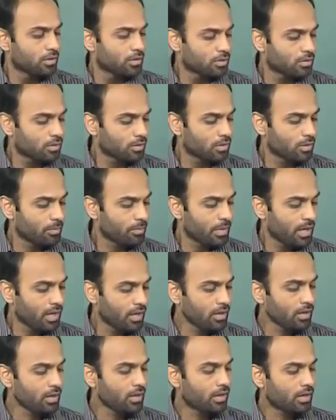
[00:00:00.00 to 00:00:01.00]
So, the
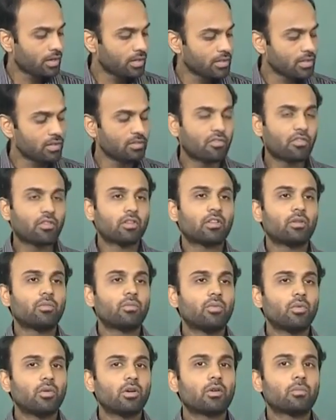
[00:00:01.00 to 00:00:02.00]
main reason for the
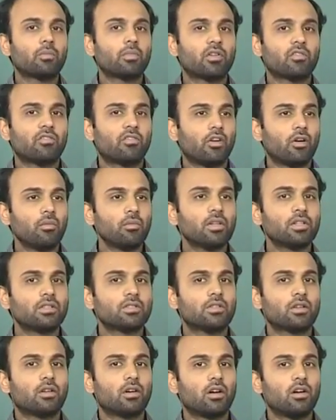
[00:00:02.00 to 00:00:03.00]
poor
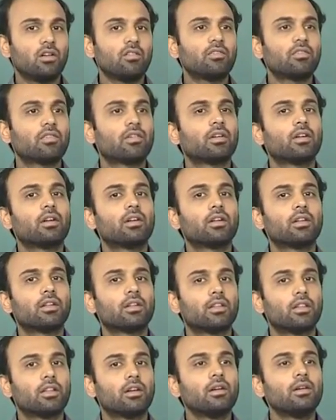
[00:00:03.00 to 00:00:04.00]
performance of
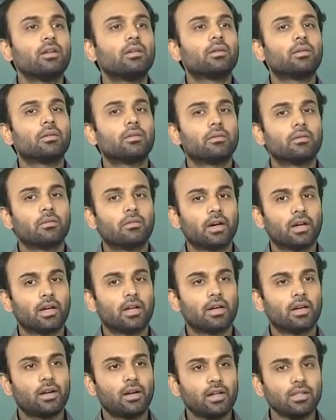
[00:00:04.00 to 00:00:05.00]
the
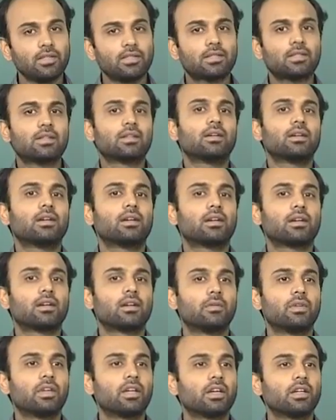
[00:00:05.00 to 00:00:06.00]
wireless
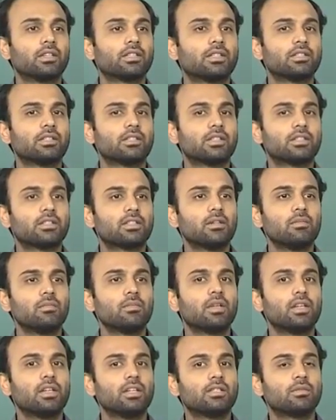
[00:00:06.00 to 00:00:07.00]
communication system
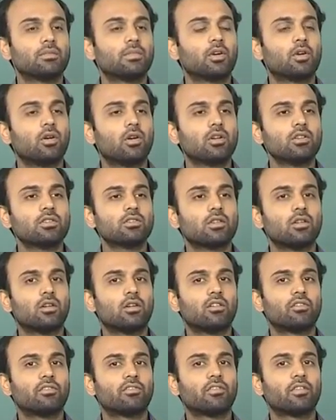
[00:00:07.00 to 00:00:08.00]
is because
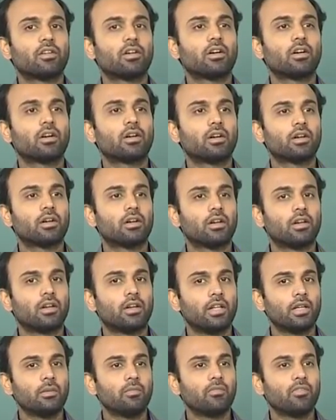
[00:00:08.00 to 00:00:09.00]
of
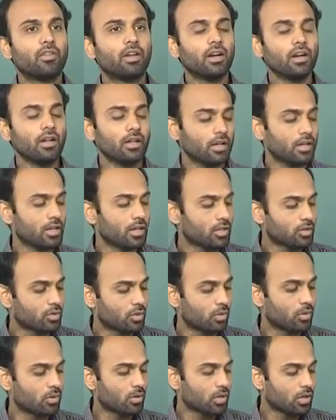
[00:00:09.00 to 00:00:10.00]
deep fade.
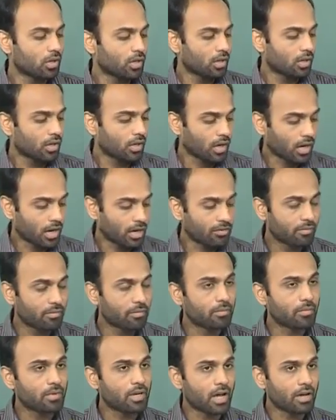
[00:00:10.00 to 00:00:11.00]
So,
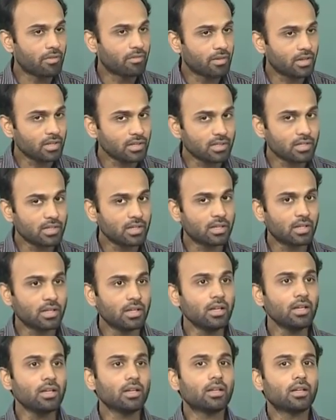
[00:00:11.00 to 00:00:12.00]
and
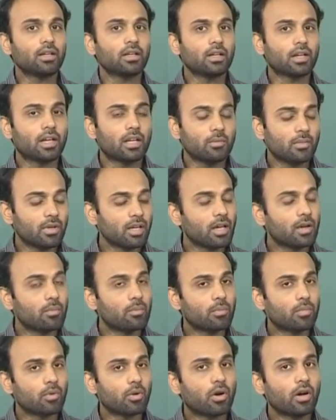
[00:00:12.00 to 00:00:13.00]
diversity can be
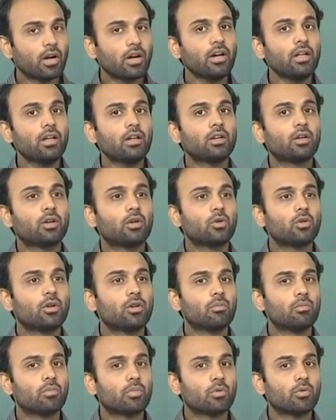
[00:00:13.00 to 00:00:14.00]
employed to
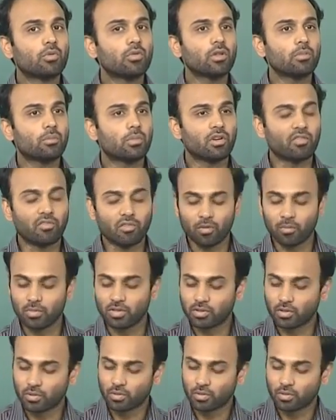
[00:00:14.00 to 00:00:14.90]
improve the performance.